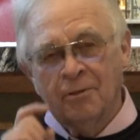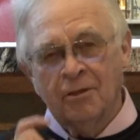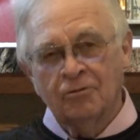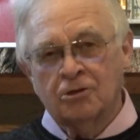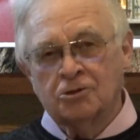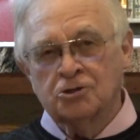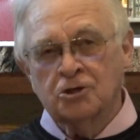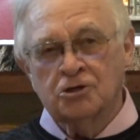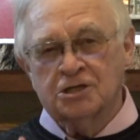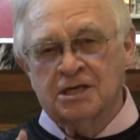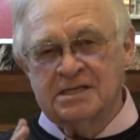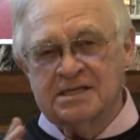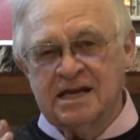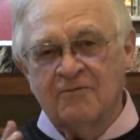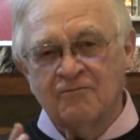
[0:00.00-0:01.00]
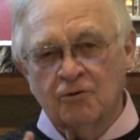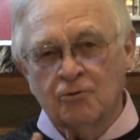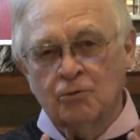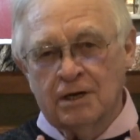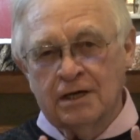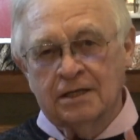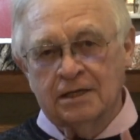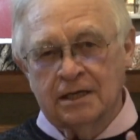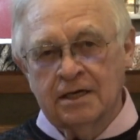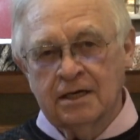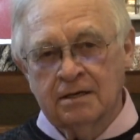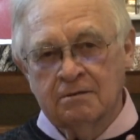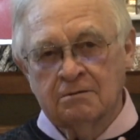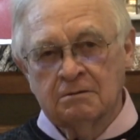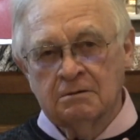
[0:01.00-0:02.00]
the church has never
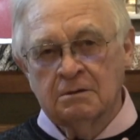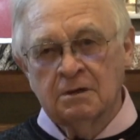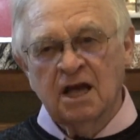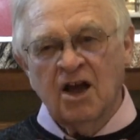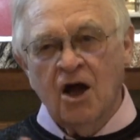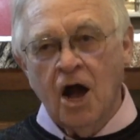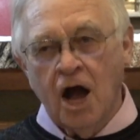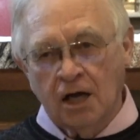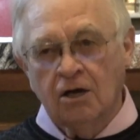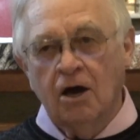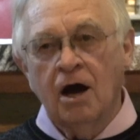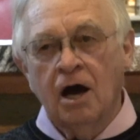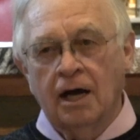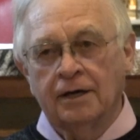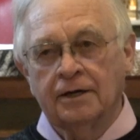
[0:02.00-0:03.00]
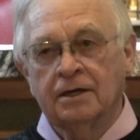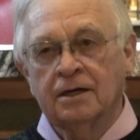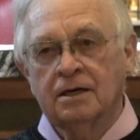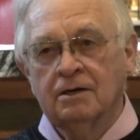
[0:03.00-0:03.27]
really caught on.